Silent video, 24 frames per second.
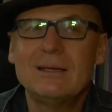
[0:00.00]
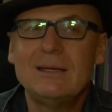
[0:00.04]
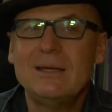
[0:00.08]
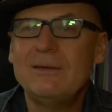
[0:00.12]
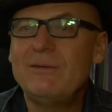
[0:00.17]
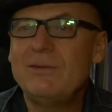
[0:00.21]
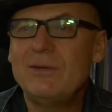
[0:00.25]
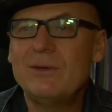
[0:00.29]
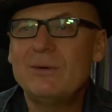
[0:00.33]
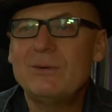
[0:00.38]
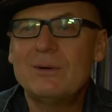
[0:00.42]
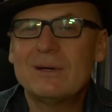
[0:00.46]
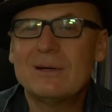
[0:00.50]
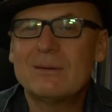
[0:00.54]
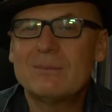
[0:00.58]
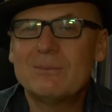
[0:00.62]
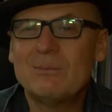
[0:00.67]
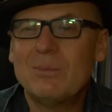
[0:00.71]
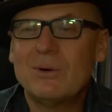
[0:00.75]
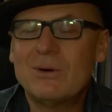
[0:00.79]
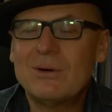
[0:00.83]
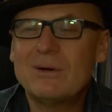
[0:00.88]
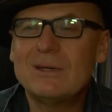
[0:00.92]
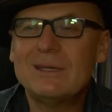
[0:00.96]
if you were
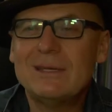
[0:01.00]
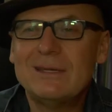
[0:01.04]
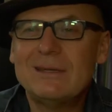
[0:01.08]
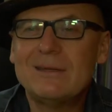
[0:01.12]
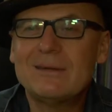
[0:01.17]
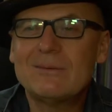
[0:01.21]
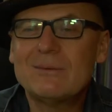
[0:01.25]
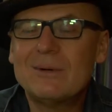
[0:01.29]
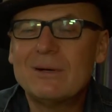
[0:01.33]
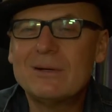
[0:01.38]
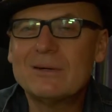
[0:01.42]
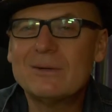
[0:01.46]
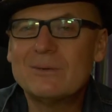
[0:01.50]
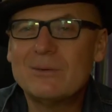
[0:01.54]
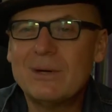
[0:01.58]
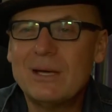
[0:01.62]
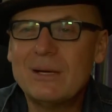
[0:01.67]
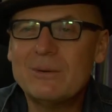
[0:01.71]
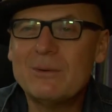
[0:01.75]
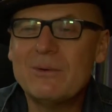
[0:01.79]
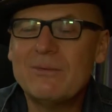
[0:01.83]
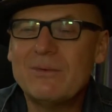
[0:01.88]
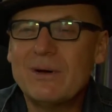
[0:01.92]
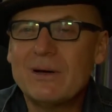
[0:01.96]
born in the wrong
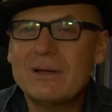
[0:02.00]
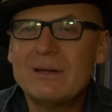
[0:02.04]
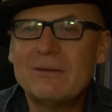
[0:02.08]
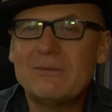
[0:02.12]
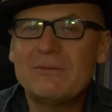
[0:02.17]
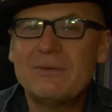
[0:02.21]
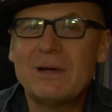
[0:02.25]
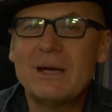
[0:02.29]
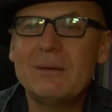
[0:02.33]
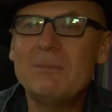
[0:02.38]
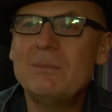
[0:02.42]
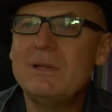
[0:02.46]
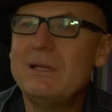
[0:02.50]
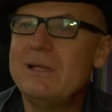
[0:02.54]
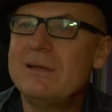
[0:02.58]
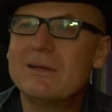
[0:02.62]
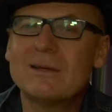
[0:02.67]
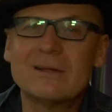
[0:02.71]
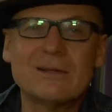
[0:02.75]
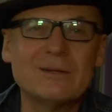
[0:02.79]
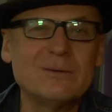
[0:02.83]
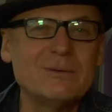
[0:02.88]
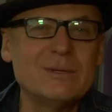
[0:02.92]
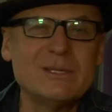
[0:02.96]
way without a family, you
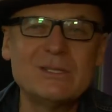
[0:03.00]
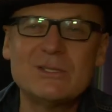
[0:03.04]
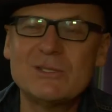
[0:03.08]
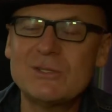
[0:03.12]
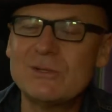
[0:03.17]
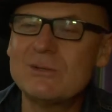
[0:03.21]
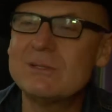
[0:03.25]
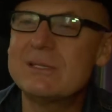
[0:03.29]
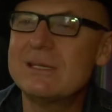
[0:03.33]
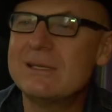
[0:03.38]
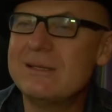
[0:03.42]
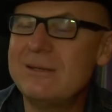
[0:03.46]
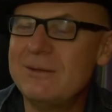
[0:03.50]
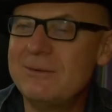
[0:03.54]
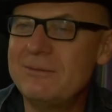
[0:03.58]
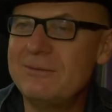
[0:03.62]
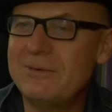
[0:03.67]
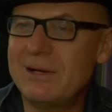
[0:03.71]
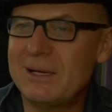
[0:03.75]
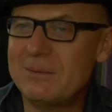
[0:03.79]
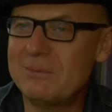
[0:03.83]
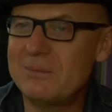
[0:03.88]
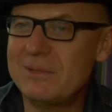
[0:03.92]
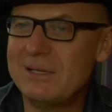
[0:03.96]
can always choose a new
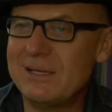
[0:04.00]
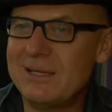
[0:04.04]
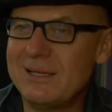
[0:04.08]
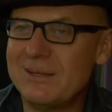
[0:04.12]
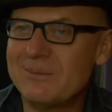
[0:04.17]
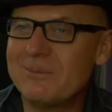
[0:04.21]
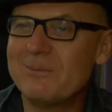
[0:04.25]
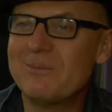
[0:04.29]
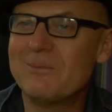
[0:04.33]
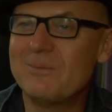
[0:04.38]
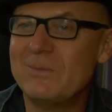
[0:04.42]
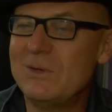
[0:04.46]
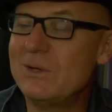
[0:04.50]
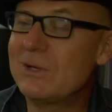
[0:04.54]
family. Mm -hmm.